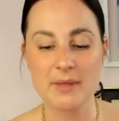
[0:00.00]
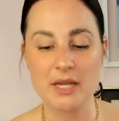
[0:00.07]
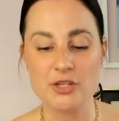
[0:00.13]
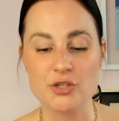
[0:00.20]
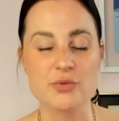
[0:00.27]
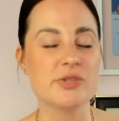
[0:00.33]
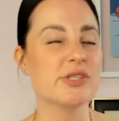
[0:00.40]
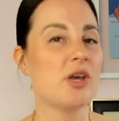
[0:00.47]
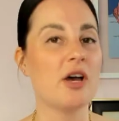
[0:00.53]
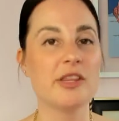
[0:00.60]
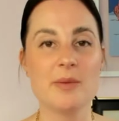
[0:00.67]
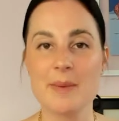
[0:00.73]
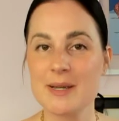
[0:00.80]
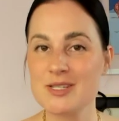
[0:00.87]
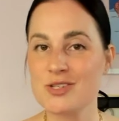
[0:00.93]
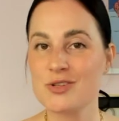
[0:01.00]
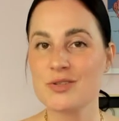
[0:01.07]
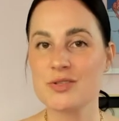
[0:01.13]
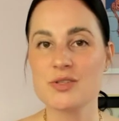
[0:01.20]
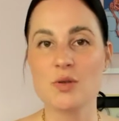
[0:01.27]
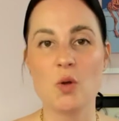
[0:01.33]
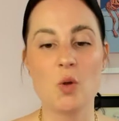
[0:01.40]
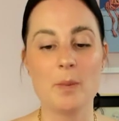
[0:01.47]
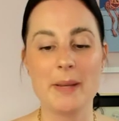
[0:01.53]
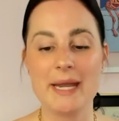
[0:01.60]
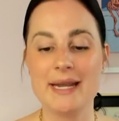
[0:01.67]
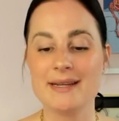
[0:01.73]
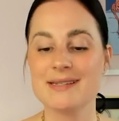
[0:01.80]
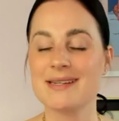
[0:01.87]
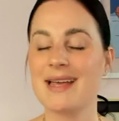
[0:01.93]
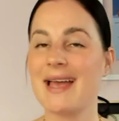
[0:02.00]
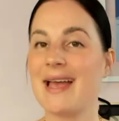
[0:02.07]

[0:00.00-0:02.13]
You saw them as your soulmate,